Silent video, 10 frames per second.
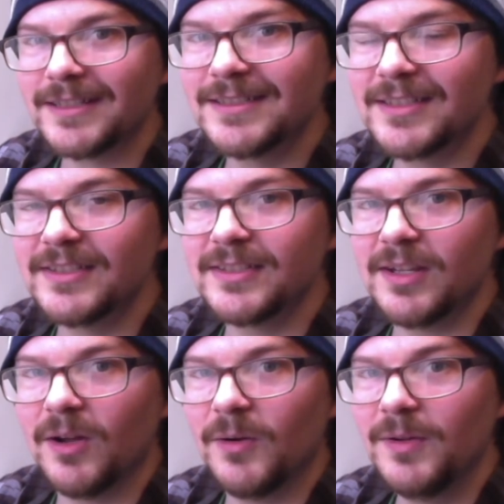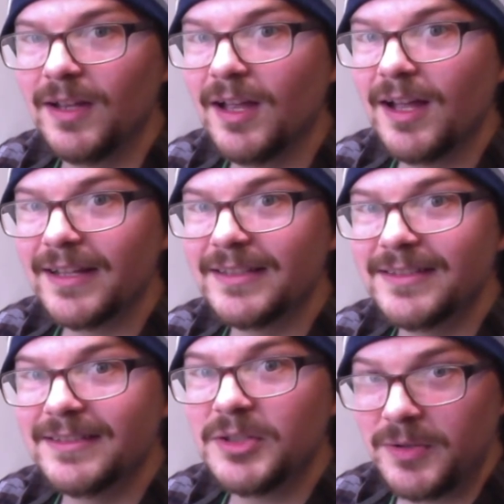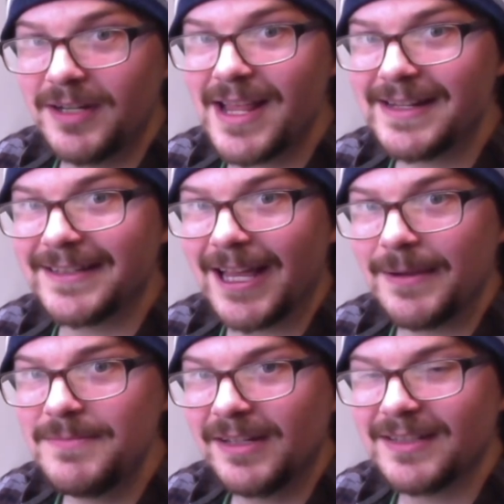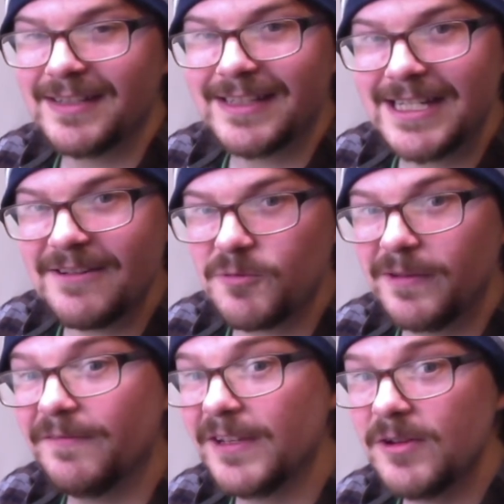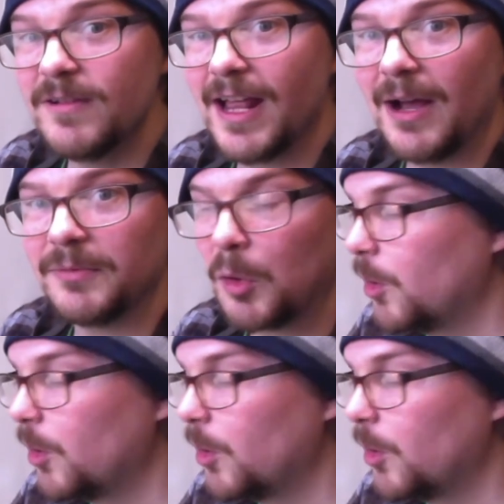So tune in next time to see if we figure it out,